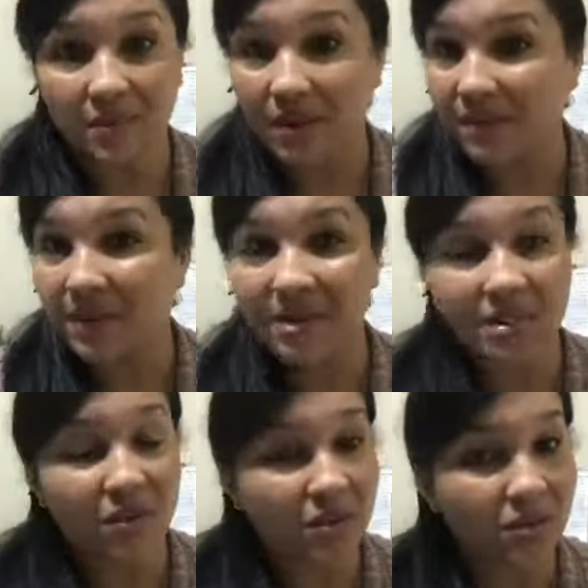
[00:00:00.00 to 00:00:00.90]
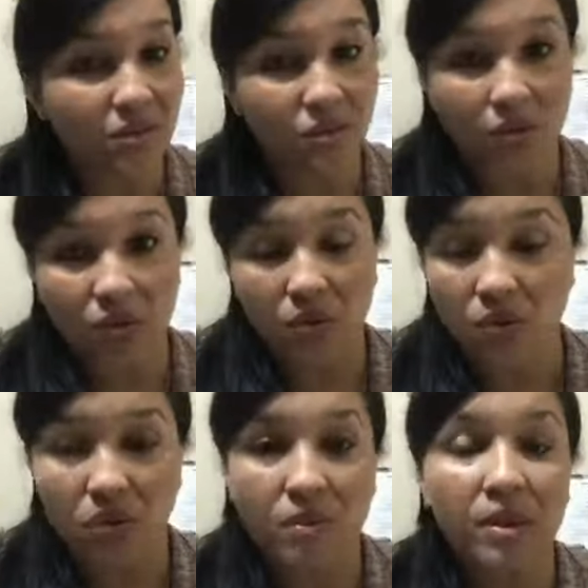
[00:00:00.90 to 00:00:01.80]
whatever it is going to throw it to
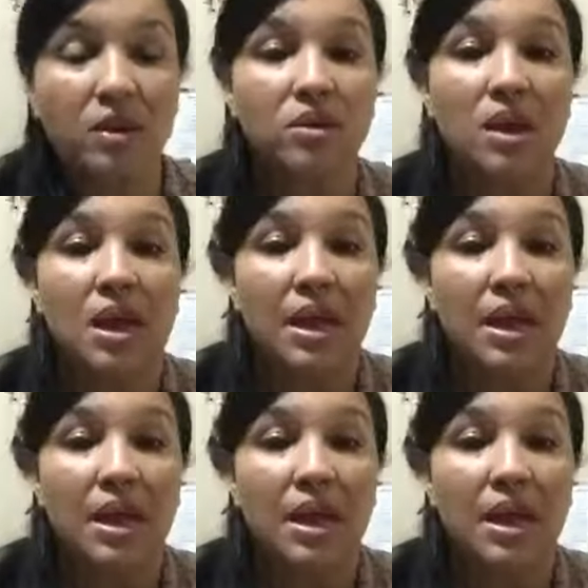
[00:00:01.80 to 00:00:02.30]
you, because